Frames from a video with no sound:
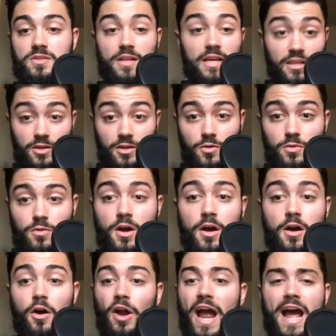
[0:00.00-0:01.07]
like you,
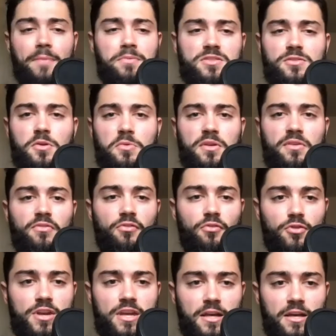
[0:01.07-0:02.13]
are absolutely
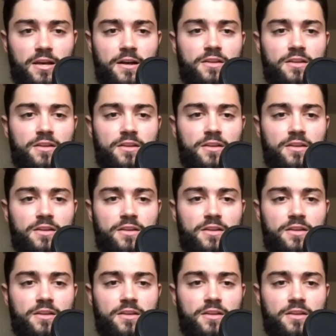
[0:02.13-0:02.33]
free.